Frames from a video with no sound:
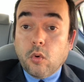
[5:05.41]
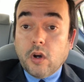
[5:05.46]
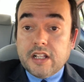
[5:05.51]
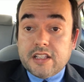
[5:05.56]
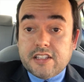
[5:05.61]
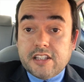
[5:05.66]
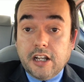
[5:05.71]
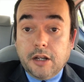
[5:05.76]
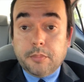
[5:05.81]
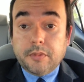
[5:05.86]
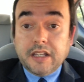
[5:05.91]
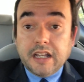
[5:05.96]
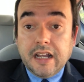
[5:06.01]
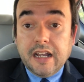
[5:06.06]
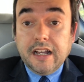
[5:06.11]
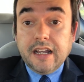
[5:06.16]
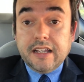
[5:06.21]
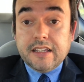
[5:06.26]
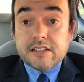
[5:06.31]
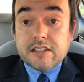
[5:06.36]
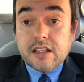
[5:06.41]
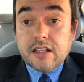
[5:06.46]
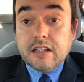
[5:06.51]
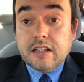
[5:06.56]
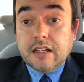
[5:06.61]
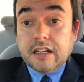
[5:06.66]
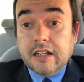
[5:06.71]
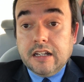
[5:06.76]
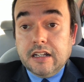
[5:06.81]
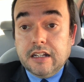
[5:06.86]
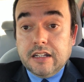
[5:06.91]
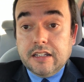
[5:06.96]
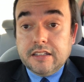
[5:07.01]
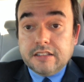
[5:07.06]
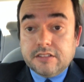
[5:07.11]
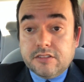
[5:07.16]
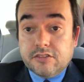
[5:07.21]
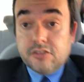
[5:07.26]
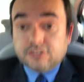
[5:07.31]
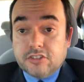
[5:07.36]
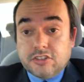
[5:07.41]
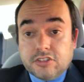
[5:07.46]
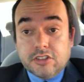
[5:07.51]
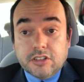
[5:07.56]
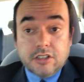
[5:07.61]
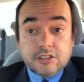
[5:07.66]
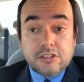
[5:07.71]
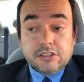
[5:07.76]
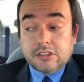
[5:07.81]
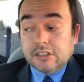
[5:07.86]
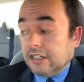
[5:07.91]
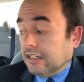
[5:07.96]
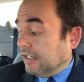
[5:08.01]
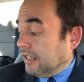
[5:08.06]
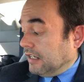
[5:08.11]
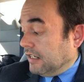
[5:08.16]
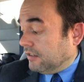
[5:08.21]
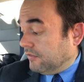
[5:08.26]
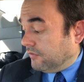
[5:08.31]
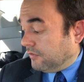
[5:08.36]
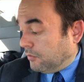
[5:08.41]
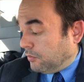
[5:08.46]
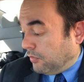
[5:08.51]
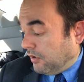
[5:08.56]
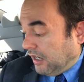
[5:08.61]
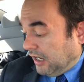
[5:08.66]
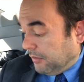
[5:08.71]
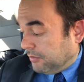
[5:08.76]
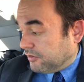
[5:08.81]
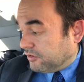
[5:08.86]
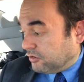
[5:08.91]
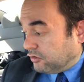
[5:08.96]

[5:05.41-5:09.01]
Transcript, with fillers: what's up, guys? I just got out of the pop